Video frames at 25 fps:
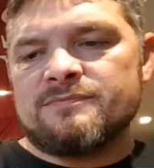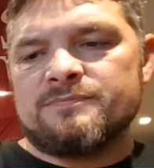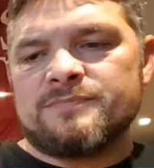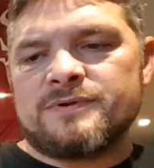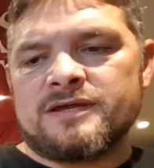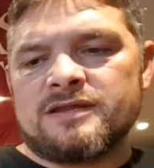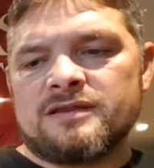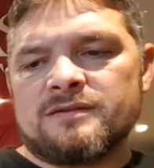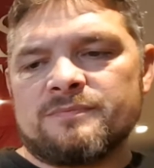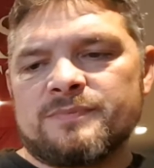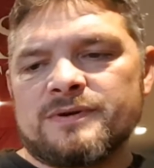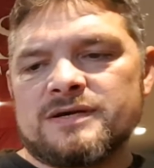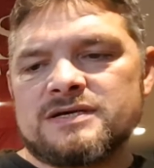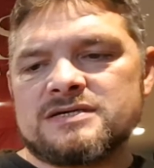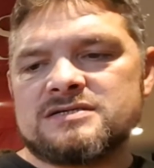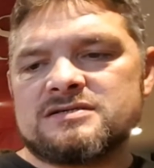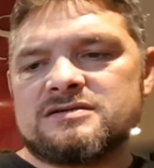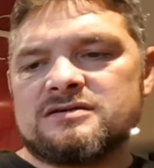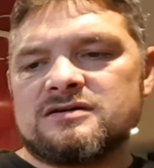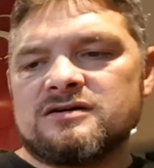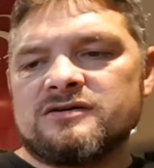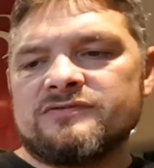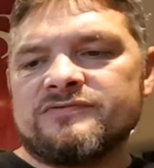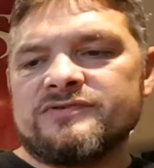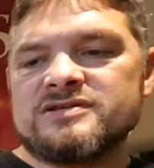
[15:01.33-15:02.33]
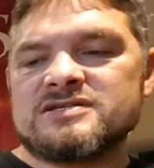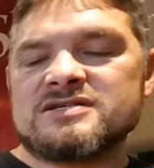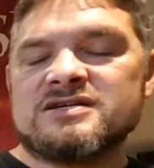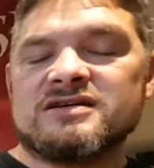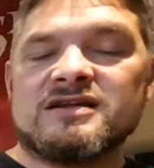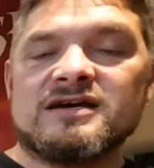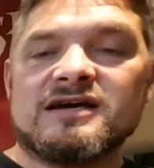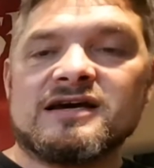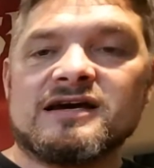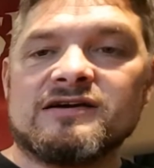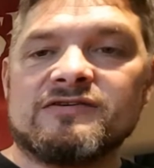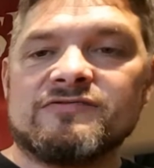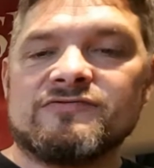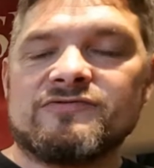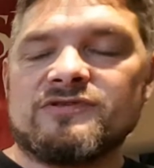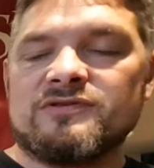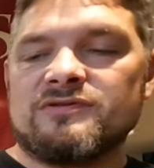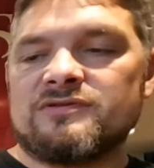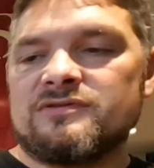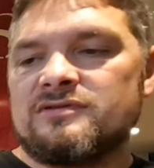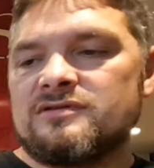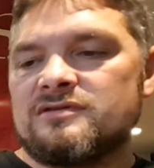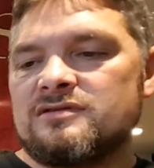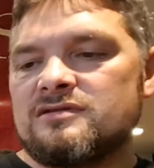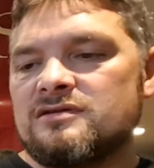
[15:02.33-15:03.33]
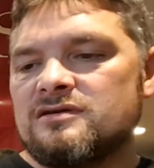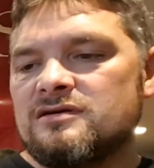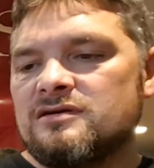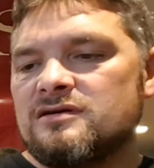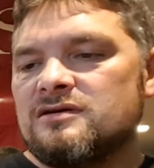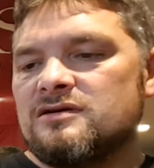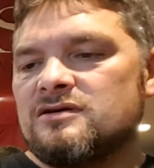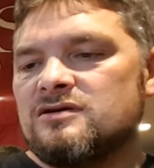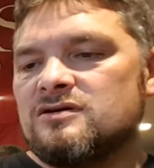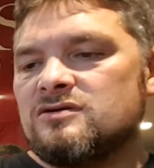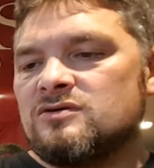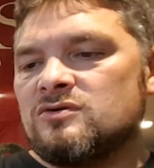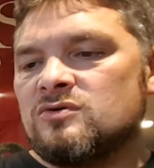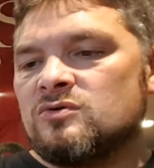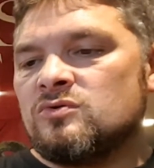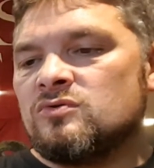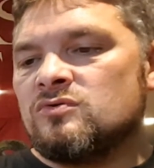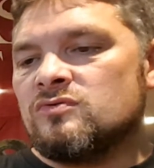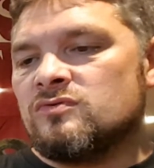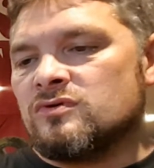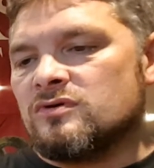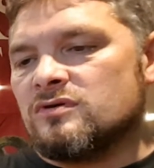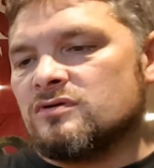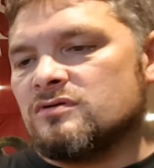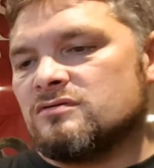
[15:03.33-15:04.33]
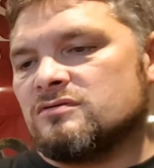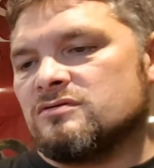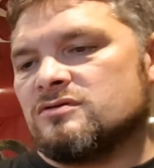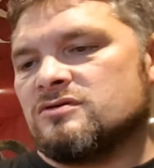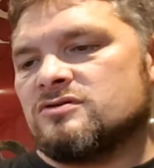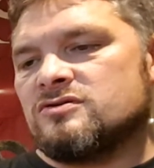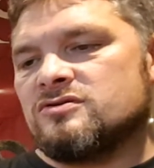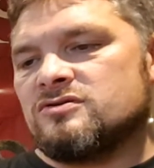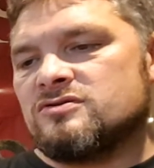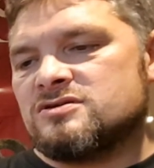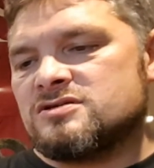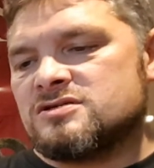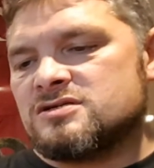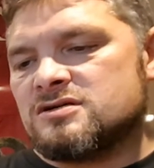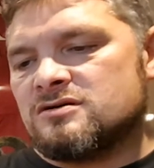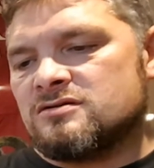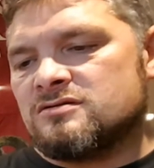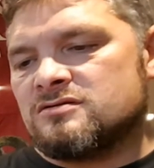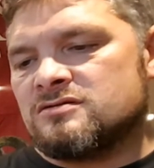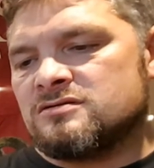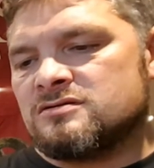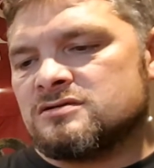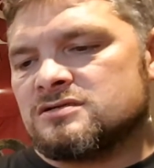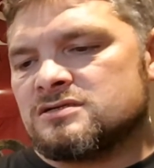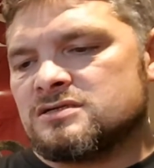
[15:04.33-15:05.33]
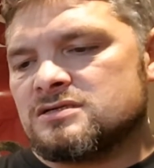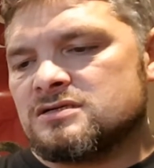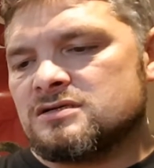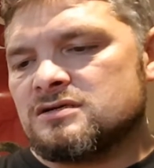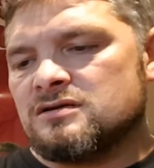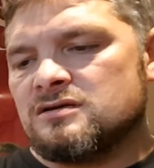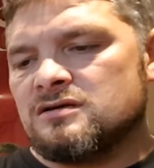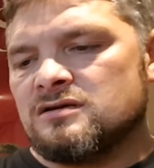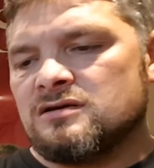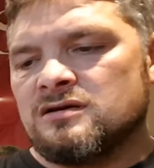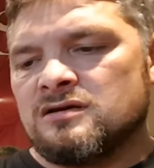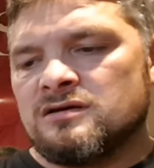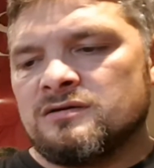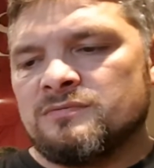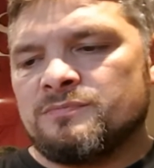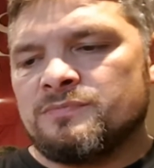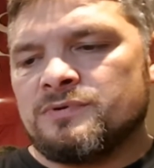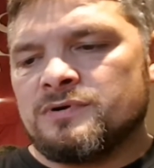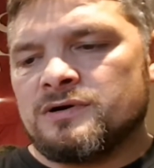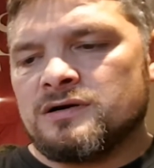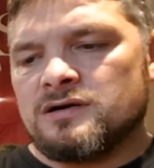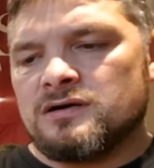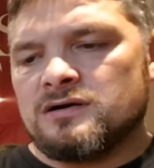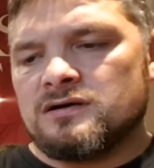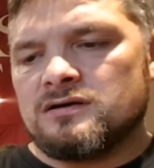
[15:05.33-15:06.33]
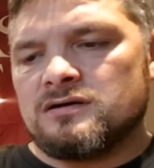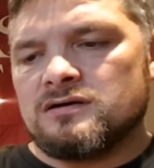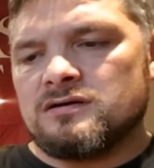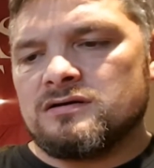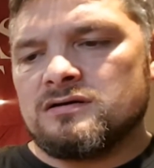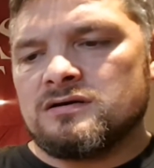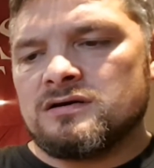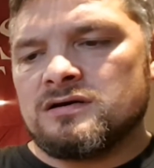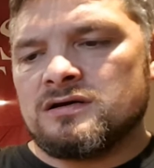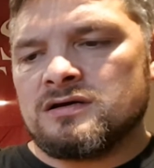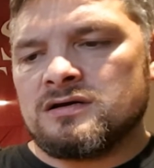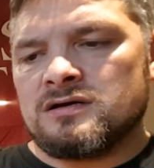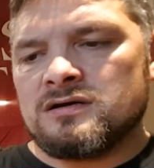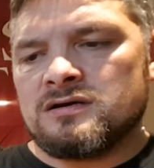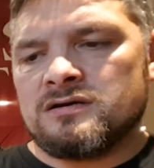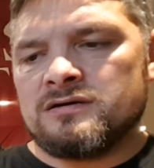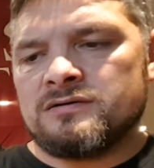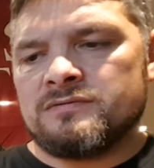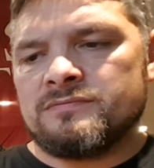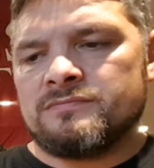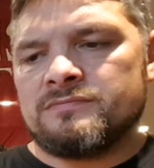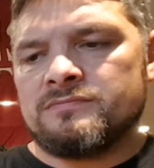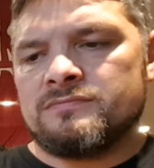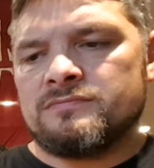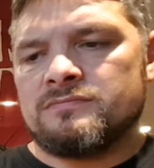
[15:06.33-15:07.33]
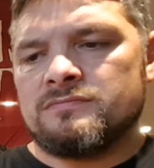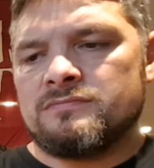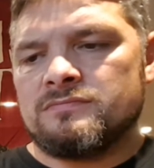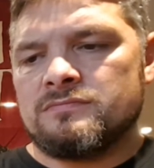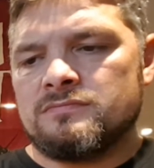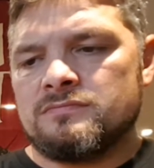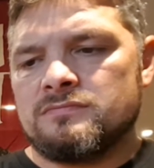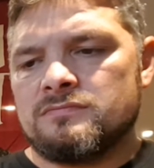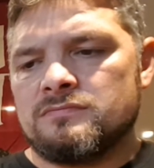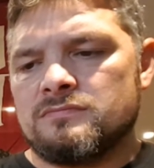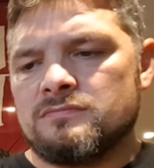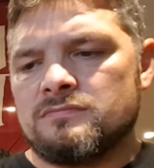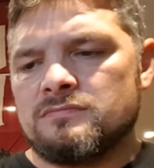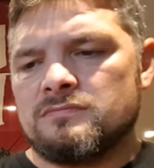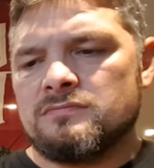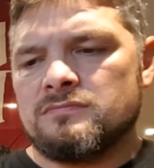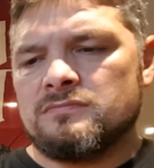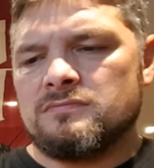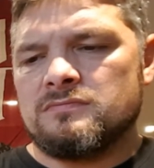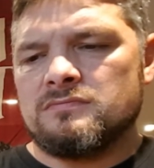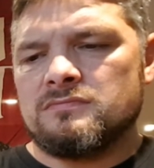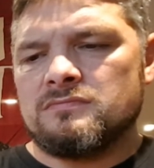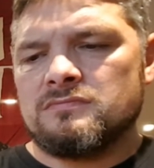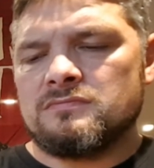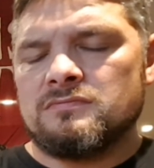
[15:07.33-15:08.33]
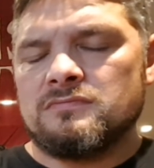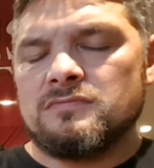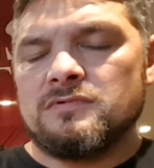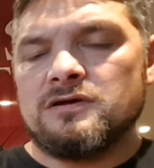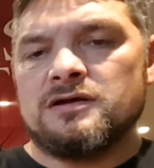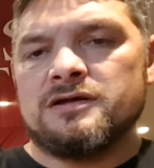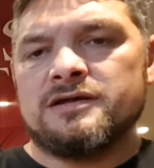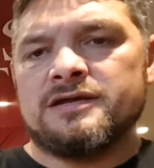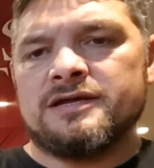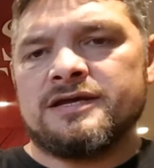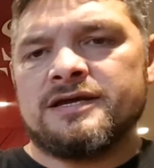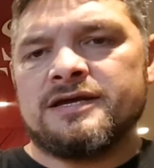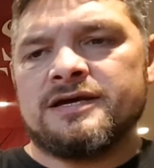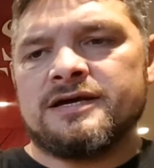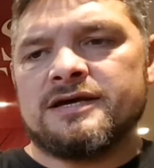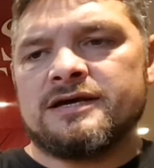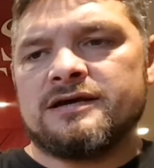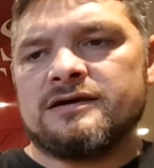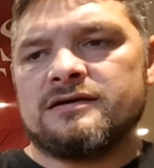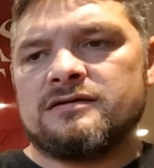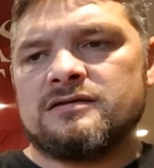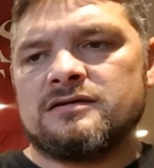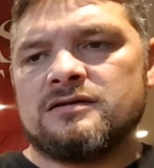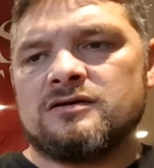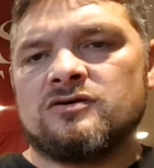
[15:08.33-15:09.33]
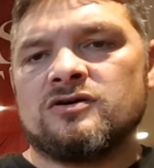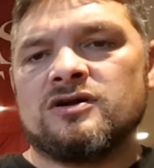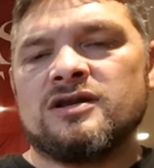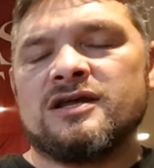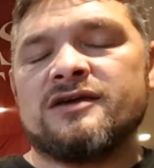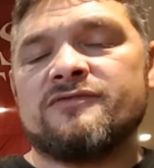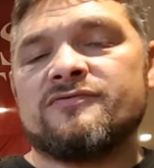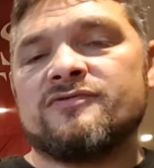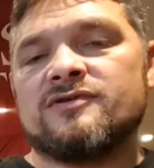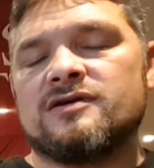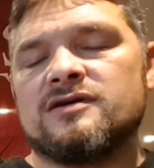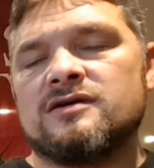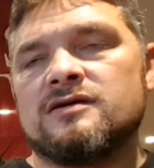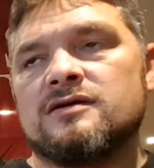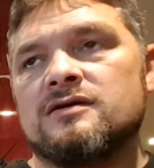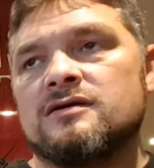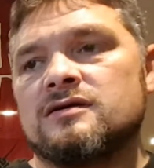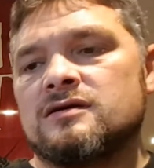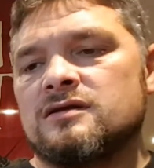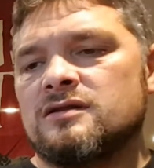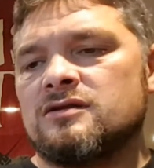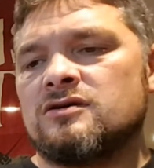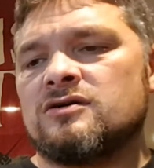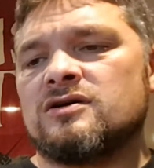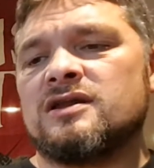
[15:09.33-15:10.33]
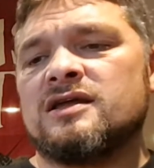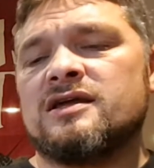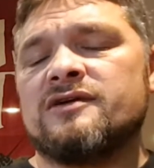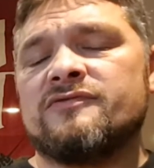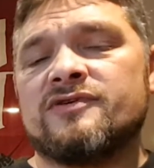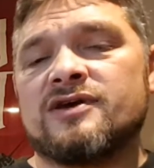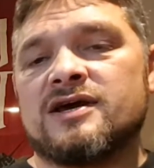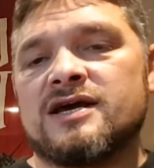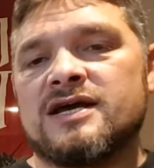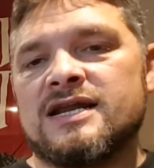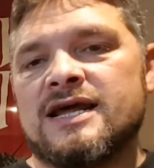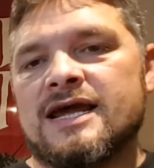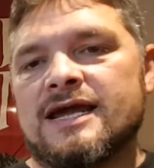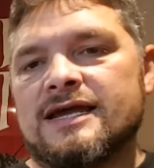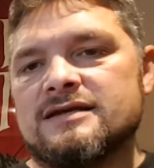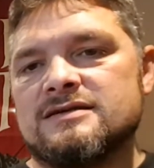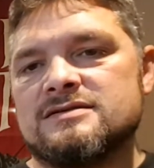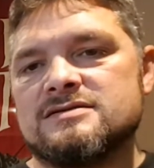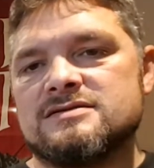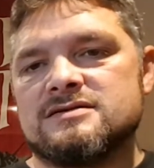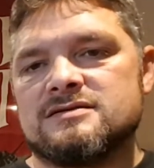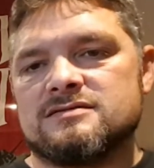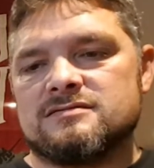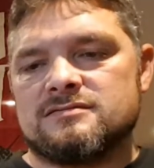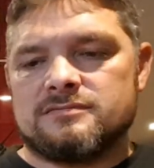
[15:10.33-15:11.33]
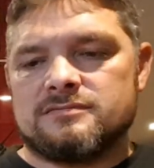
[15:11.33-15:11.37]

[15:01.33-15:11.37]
being the best of, it's going to have all the good songs. But um, yeah, no, I'm going to give that. No, I'm going to give that an eight.